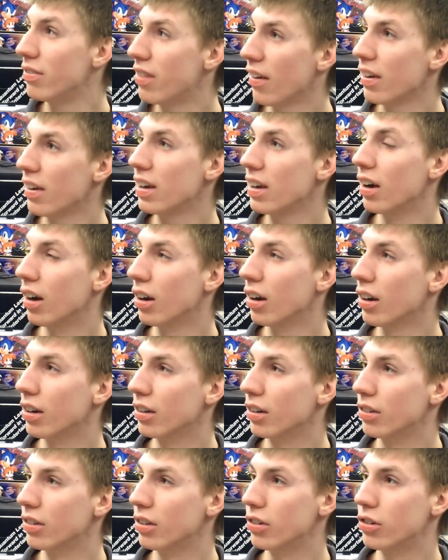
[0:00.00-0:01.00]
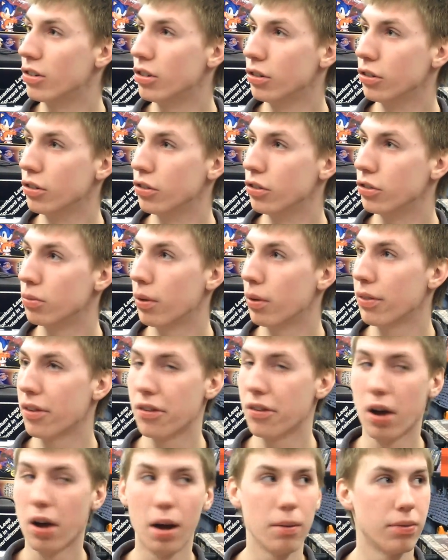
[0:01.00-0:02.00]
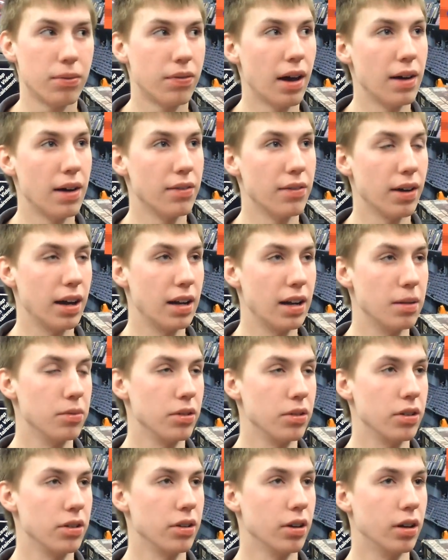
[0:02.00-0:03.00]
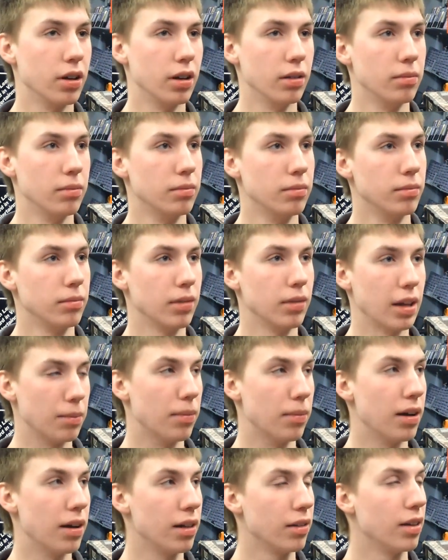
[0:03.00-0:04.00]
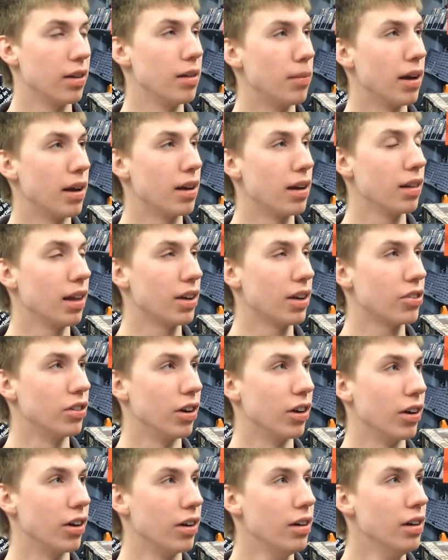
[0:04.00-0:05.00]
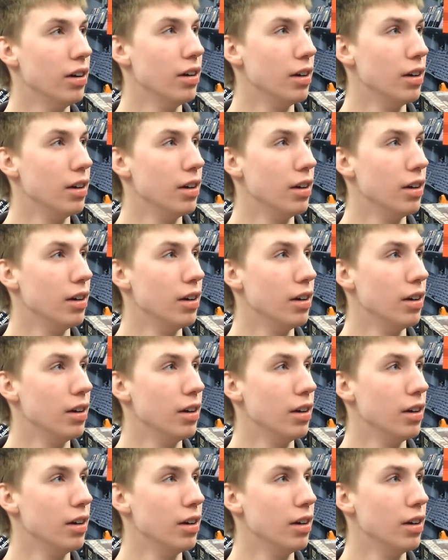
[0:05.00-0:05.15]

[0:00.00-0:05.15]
very hard to choose what the top 5 items in my collection are.